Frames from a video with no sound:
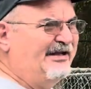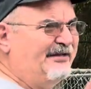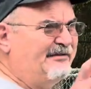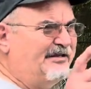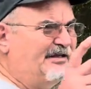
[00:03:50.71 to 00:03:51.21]

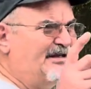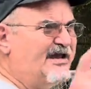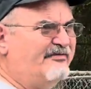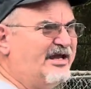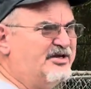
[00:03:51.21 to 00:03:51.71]
The
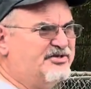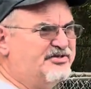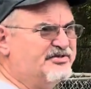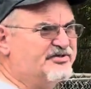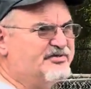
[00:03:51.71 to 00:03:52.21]
navigation
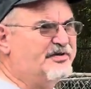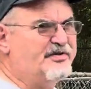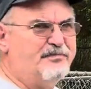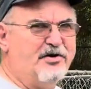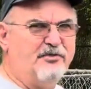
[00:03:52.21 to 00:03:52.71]
system on the
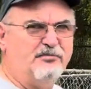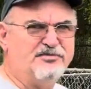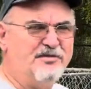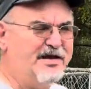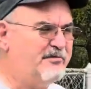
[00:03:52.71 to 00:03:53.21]
boat was
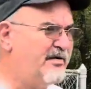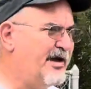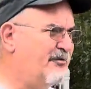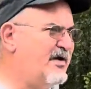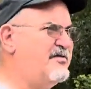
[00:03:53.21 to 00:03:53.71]
made by
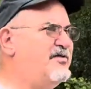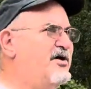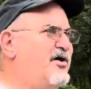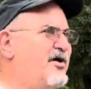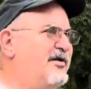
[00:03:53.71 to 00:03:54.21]

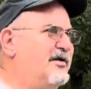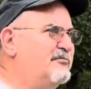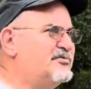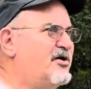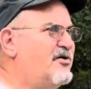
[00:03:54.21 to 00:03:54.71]
Raytheon, and it
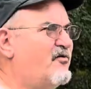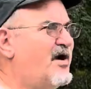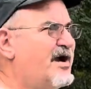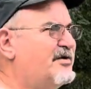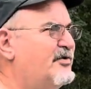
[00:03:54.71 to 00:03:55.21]
was all
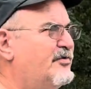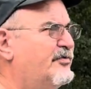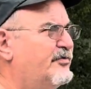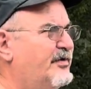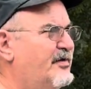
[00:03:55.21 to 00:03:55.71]
cracked and
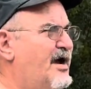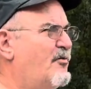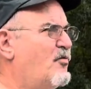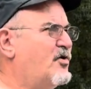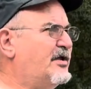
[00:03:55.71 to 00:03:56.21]
old and not
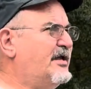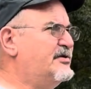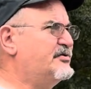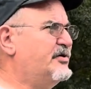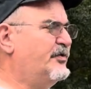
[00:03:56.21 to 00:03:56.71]
working,
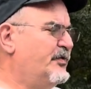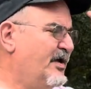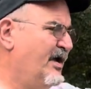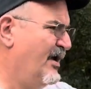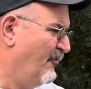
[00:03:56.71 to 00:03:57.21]
so
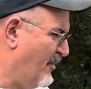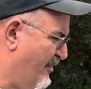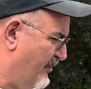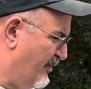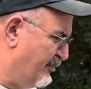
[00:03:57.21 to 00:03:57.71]

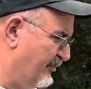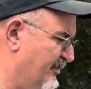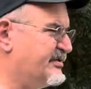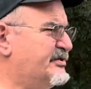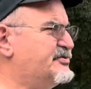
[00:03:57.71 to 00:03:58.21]
rather than pull the
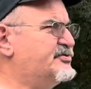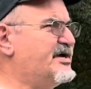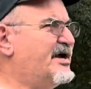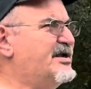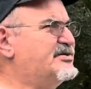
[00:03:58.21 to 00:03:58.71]
sensors
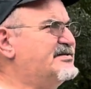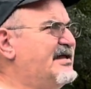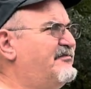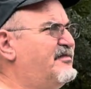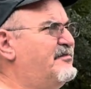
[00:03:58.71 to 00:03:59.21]
out, I just
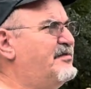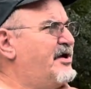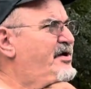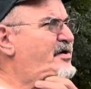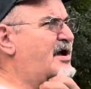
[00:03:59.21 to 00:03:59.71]
left them there and I